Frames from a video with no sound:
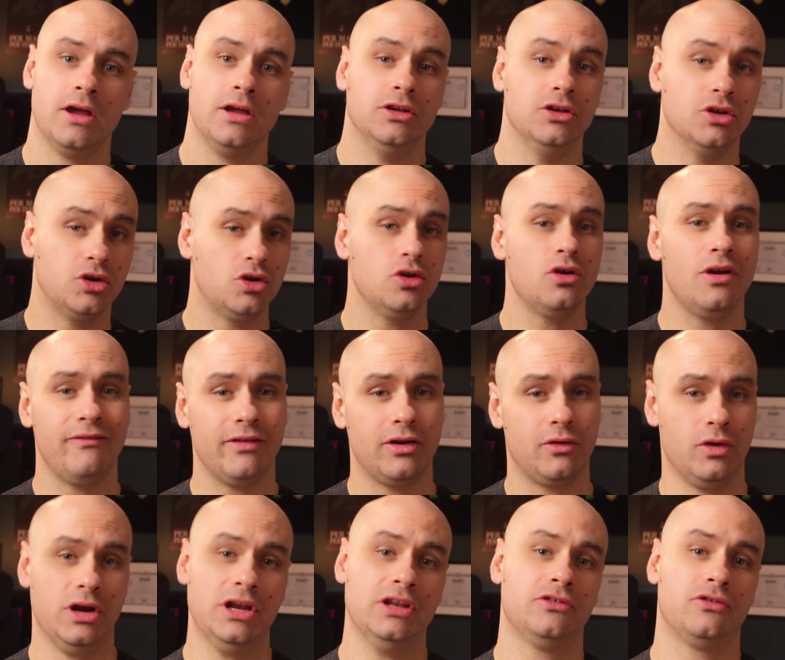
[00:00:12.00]
You could have a
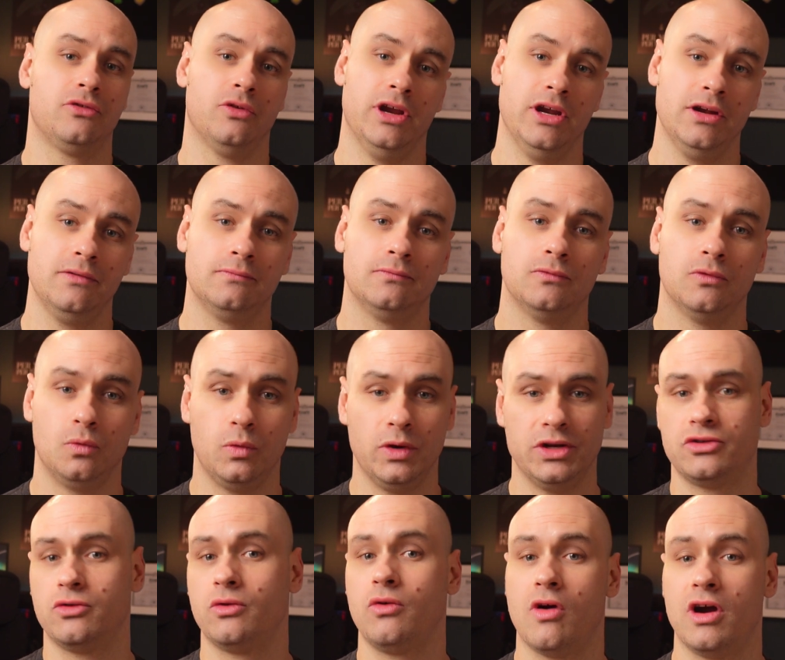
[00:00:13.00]
green screen,
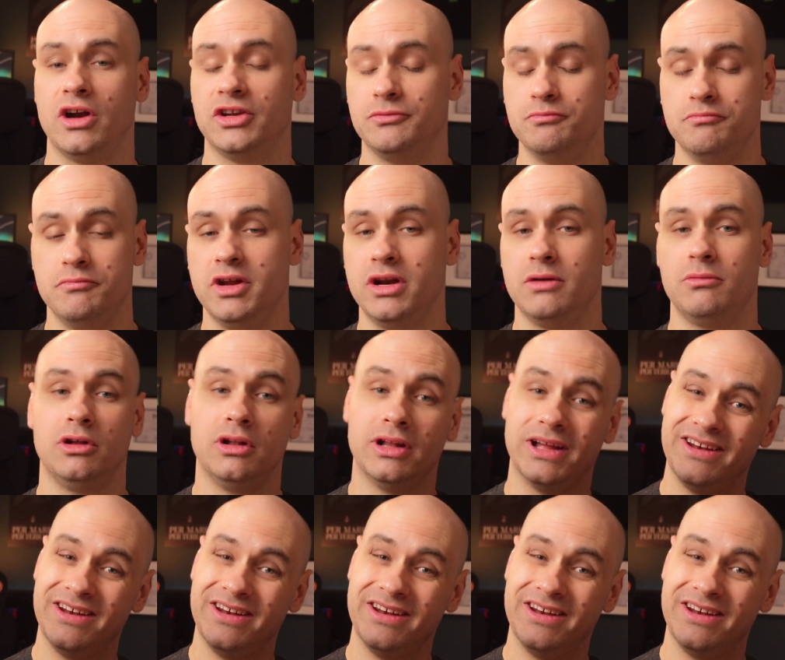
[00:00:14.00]
which requires minimal